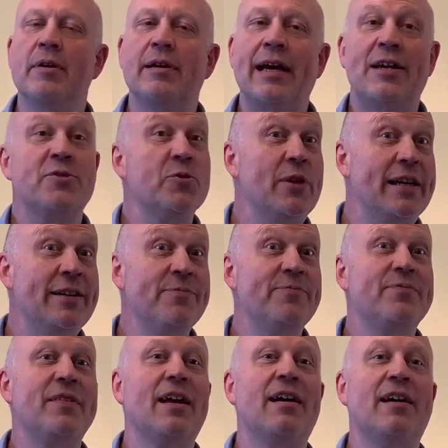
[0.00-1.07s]
Cassoulet
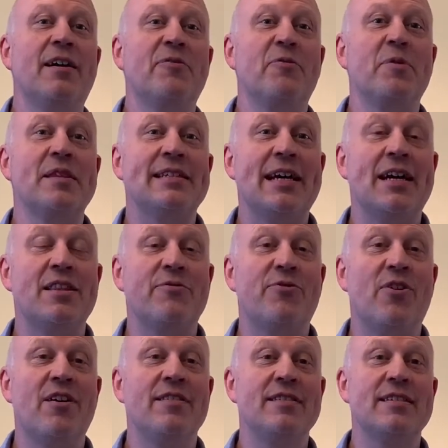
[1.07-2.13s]
from the south of
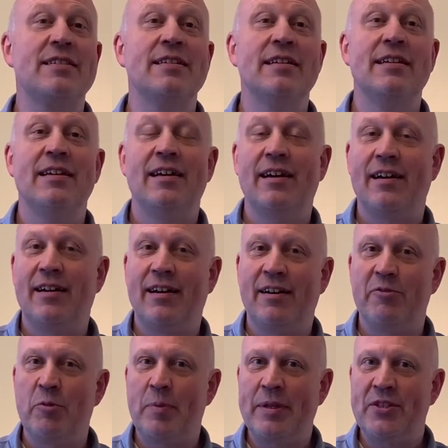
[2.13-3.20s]
France,
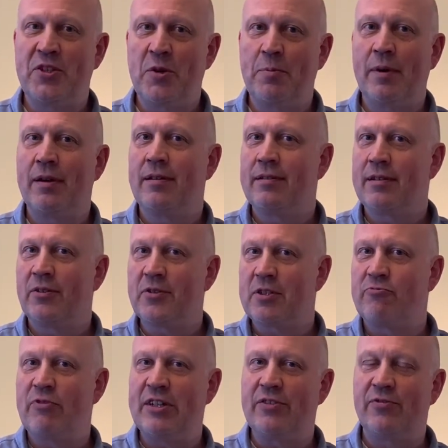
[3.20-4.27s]
would be super, lots
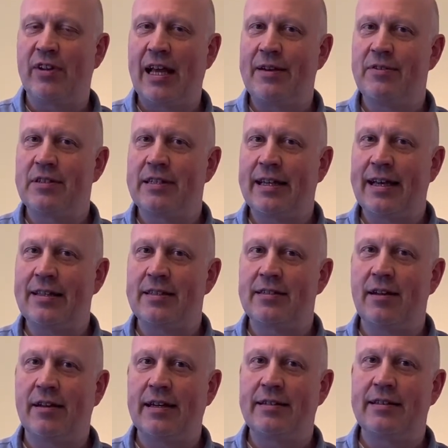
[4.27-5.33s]
of rich flavours to get
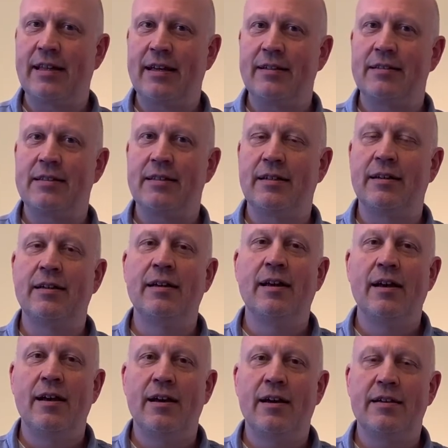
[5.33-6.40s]
stuck into that
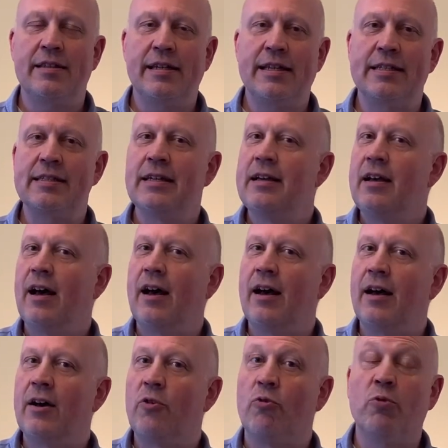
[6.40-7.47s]
earthiness.
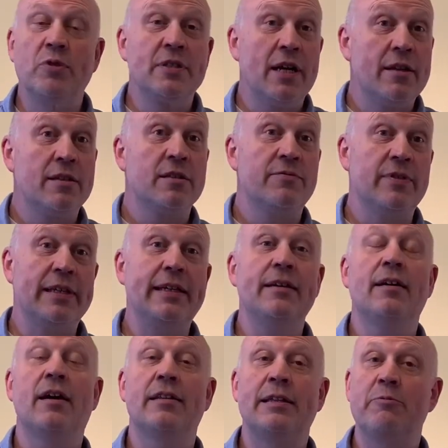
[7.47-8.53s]
Alternatively,
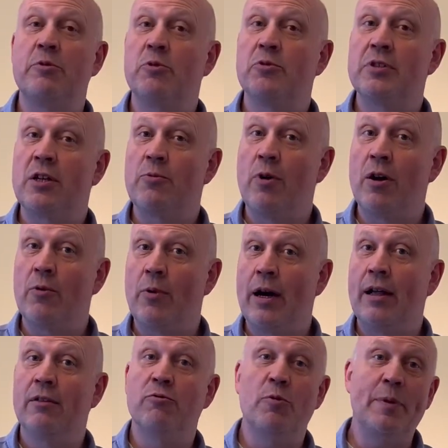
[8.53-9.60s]
I think would also work
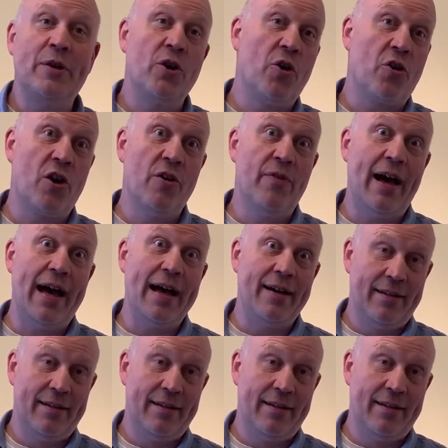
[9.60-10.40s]
well would be Coq au vin,